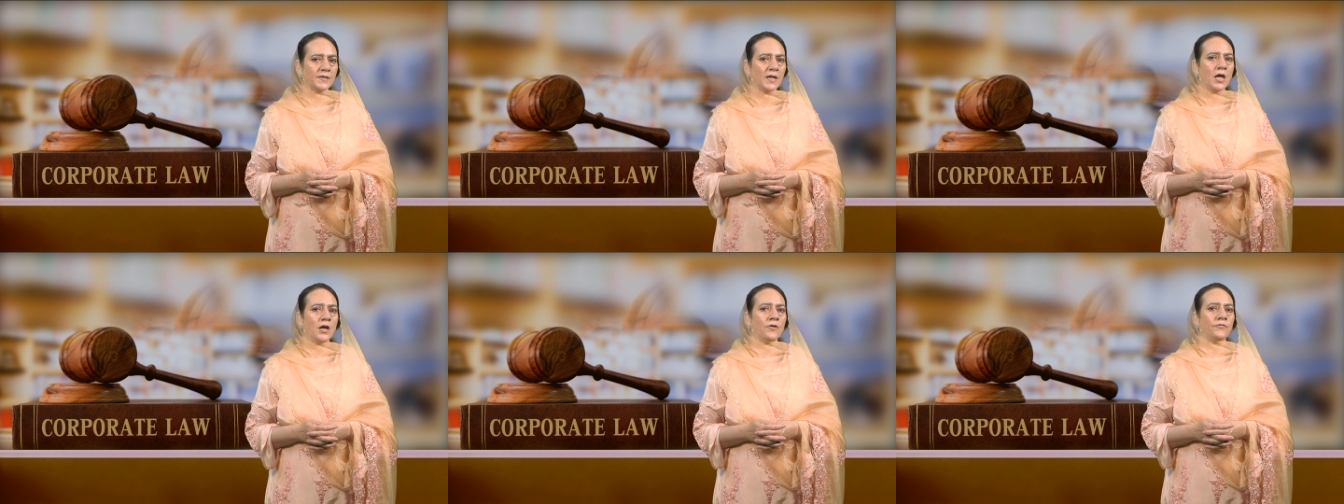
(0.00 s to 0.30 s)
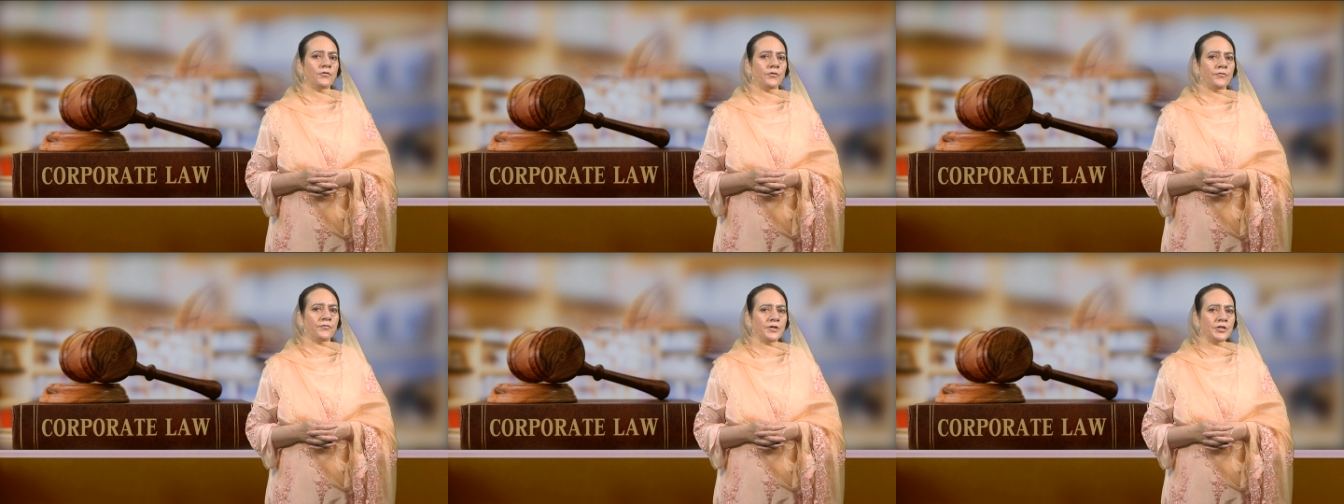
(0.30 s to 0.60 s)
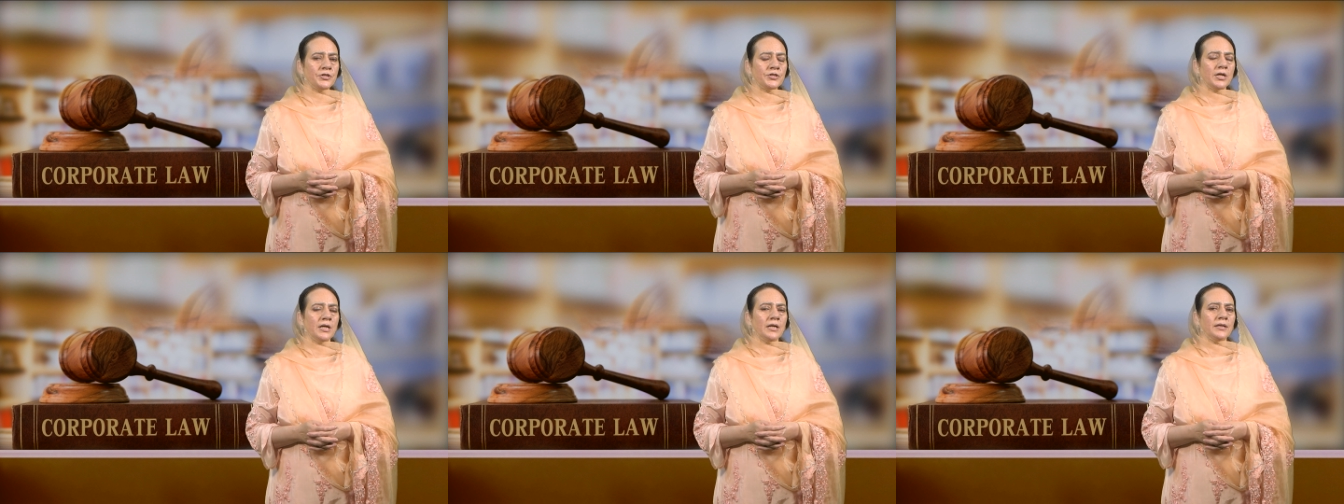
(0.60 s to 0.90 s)
for which
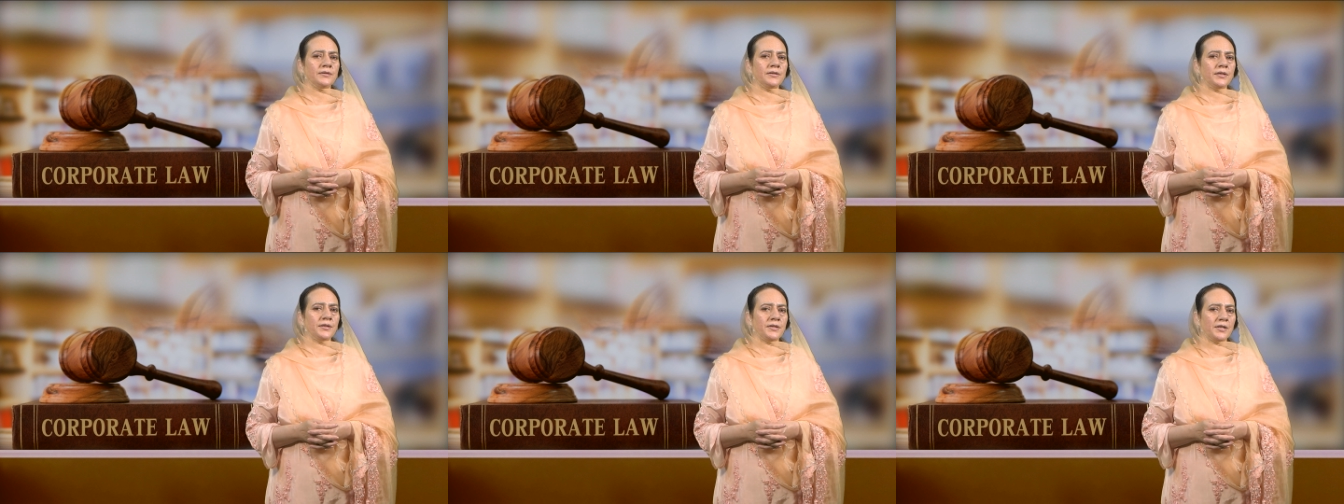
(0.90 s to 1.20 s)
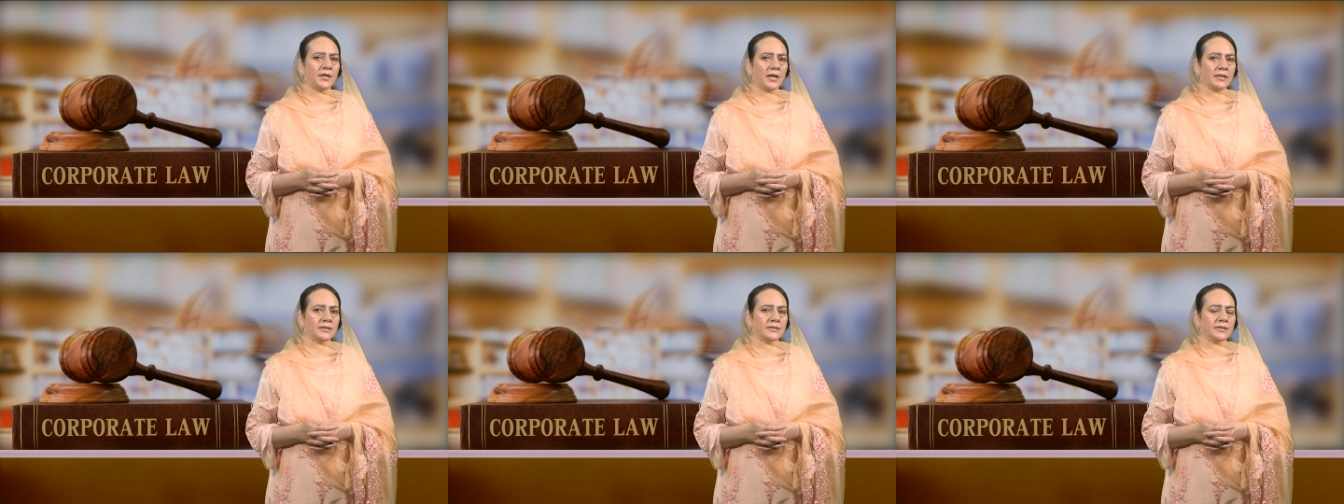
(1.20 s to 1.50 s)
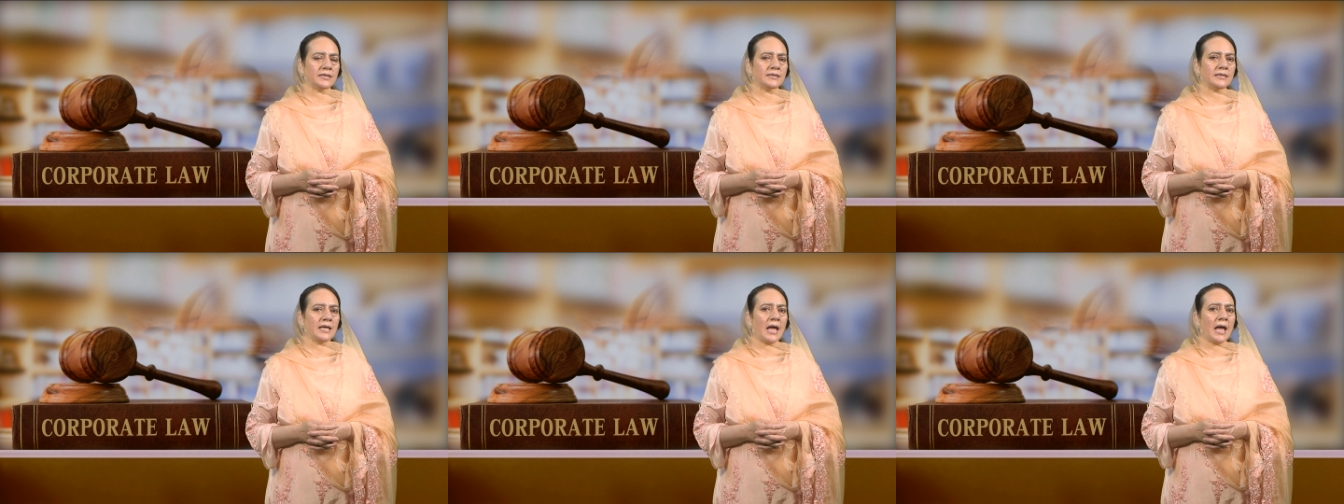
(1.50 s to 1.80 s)
the
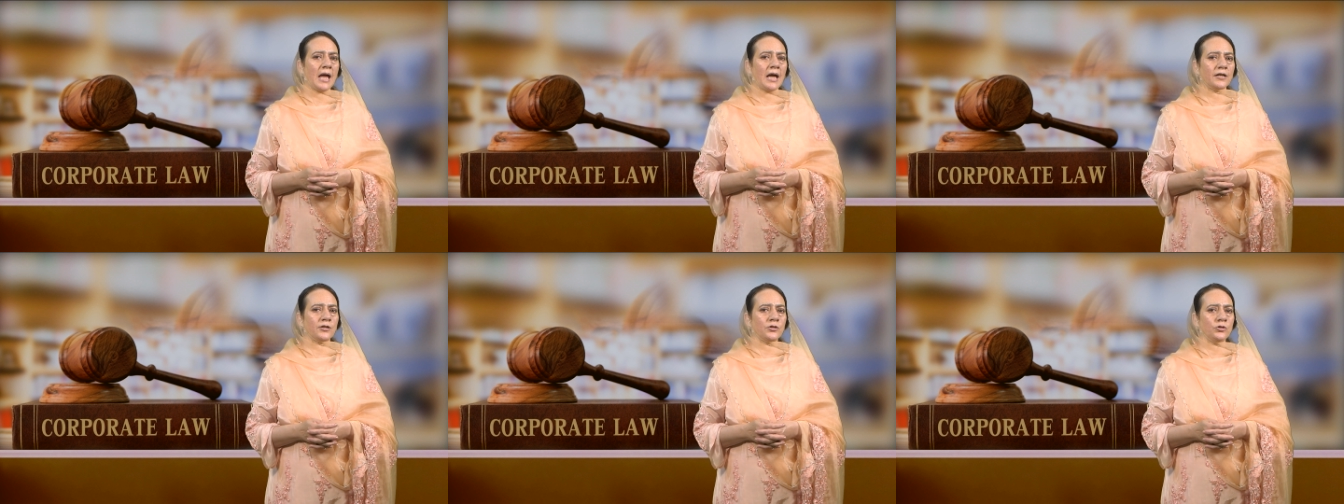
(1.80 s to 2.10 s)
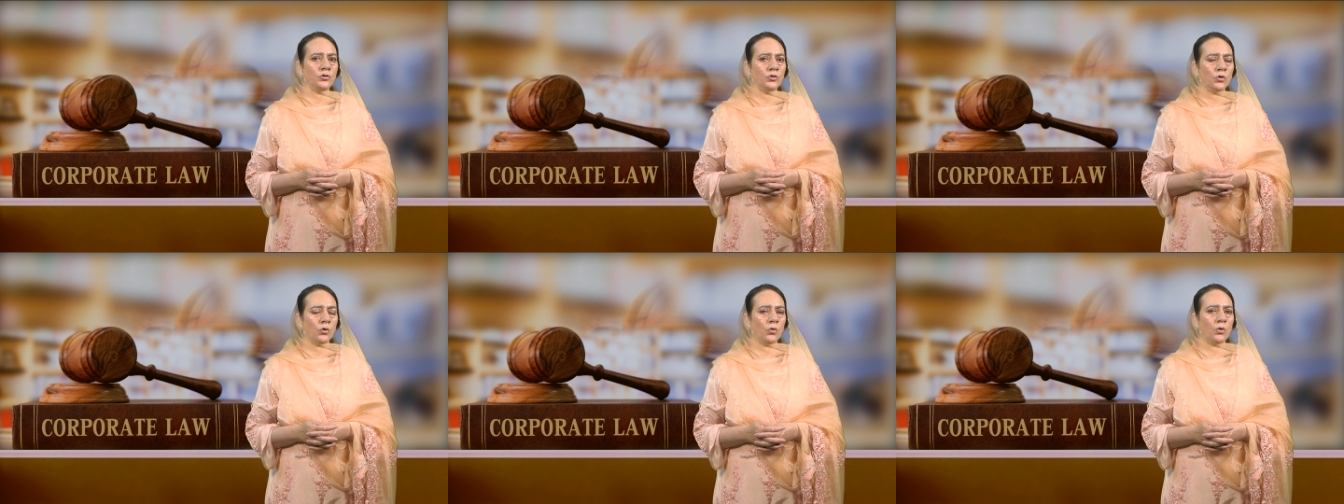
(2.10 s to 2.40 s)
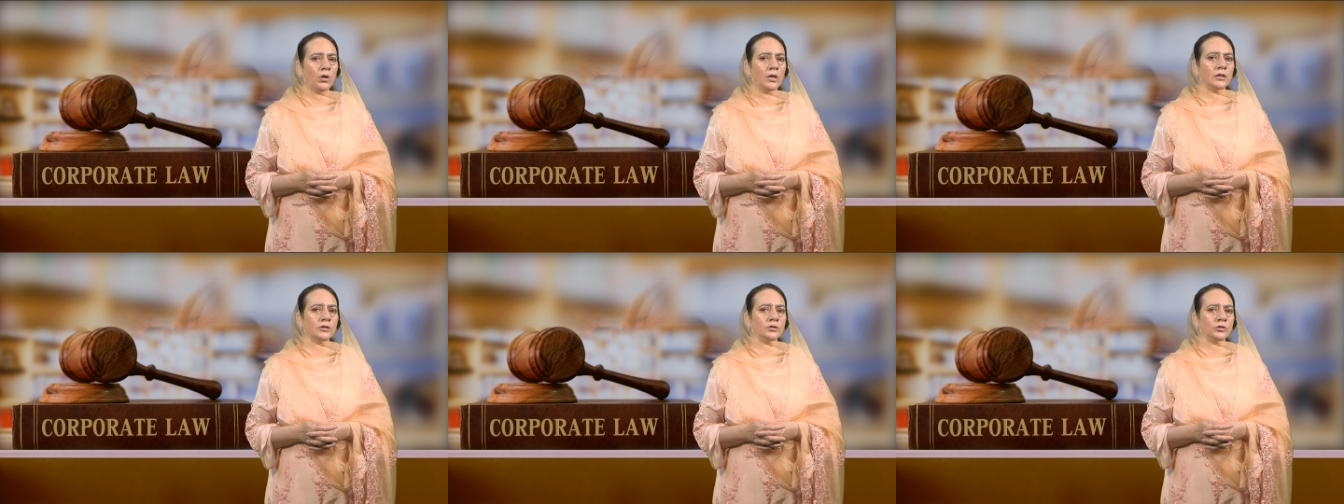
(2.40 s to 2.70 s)
directors had no
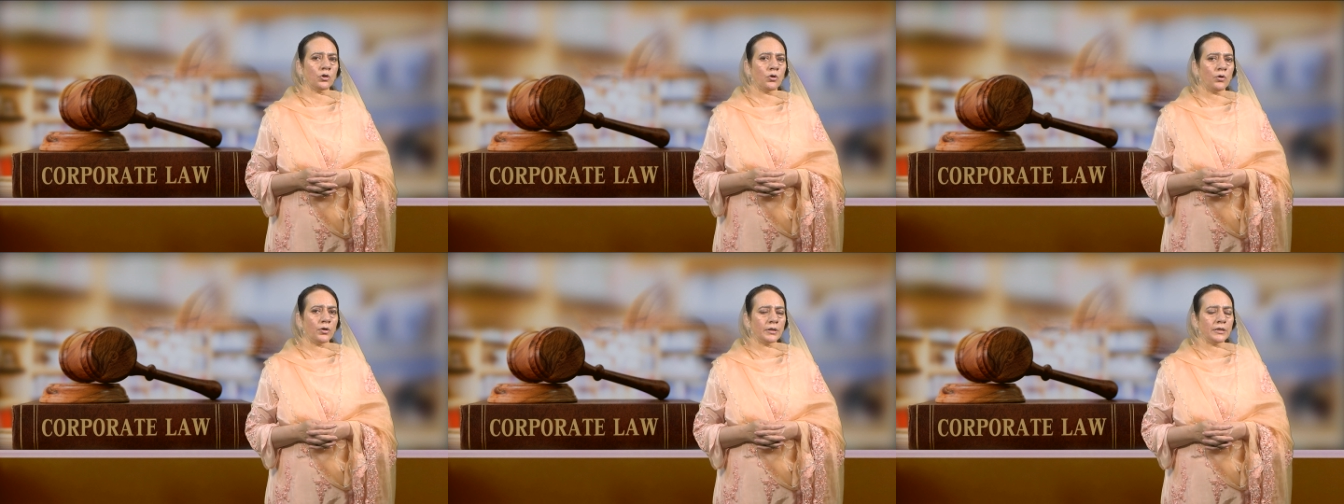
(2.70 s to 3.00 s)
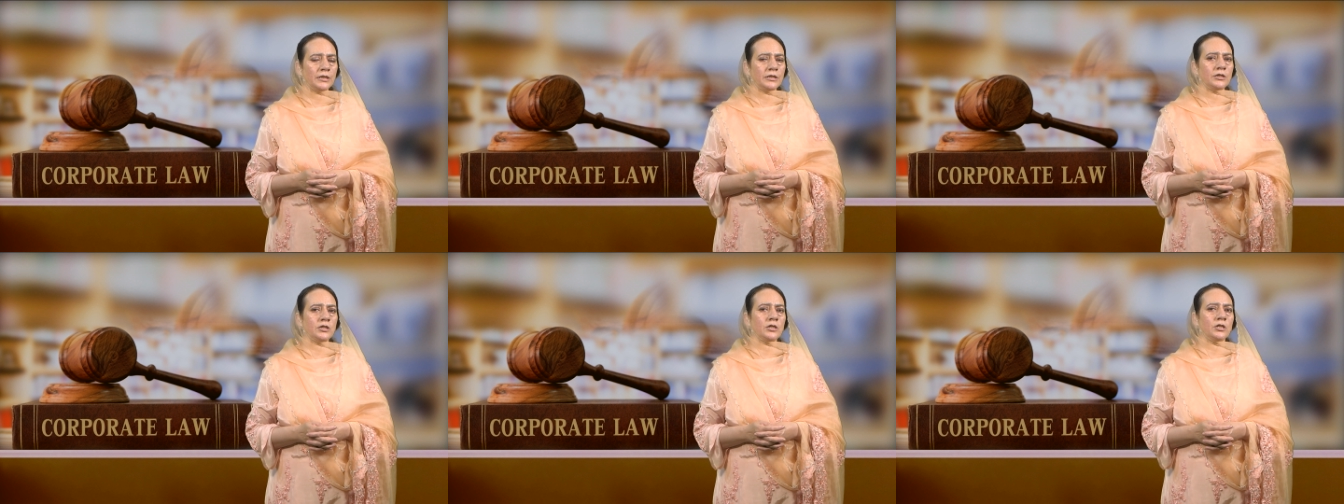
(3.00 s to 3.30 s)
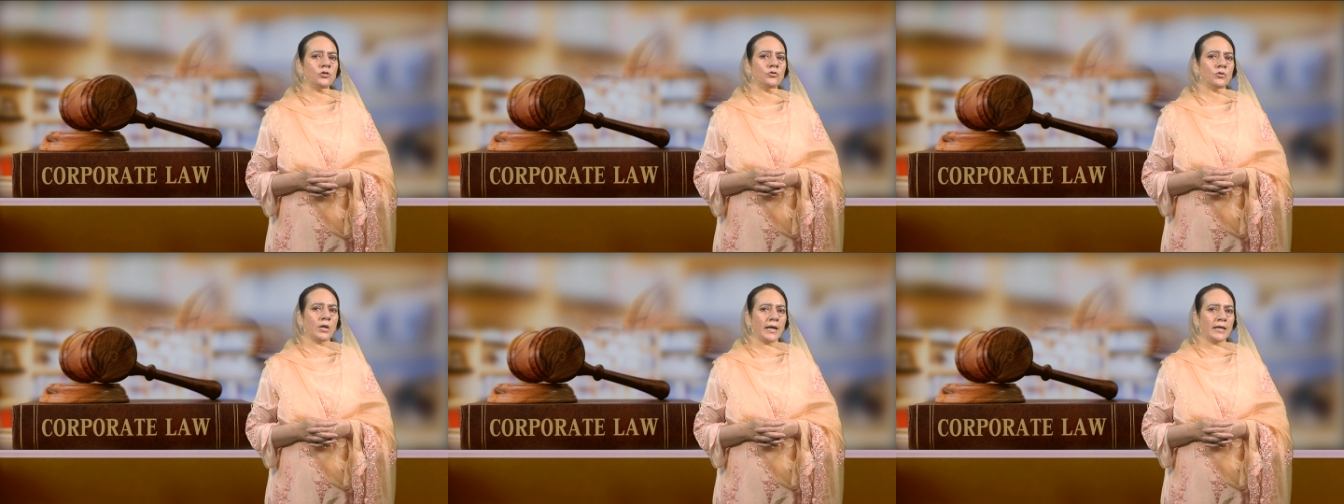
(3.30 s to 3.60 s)
authority
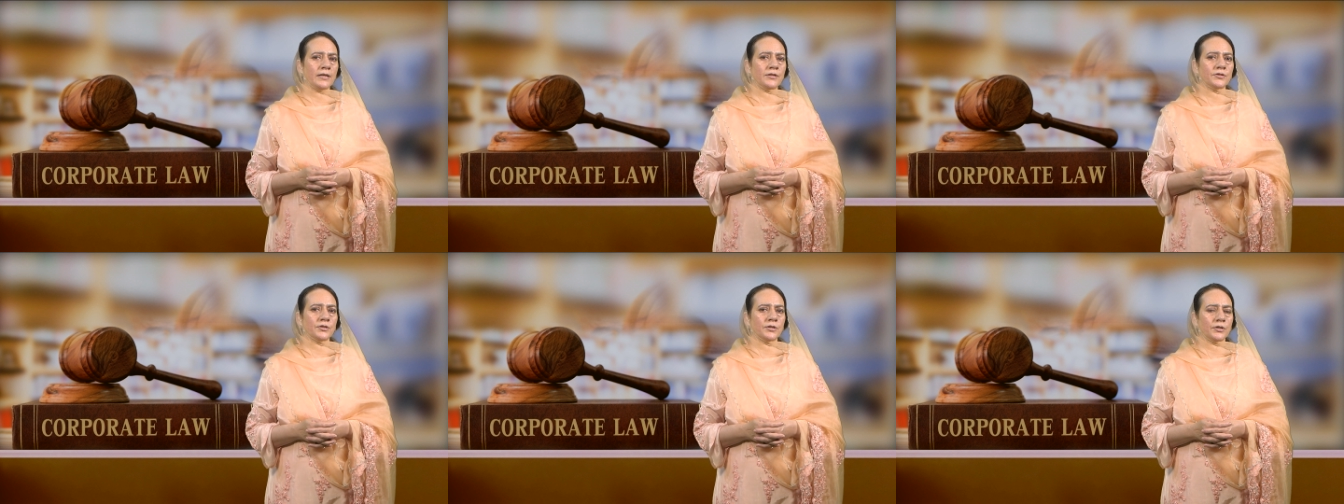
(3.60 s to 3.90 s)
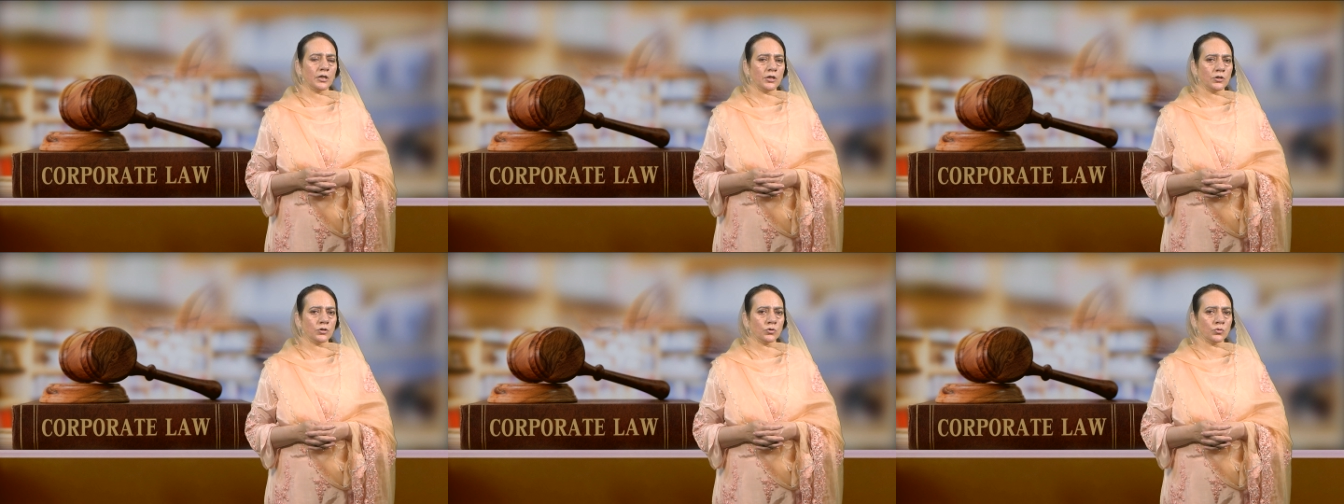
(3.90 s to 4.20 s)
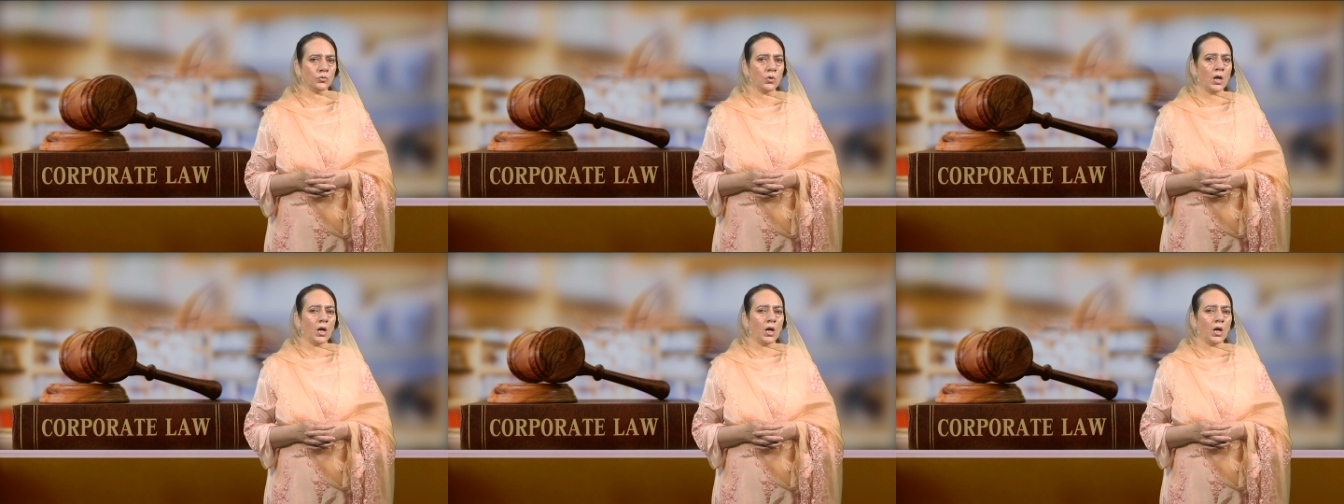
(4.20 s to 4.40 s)
to enter into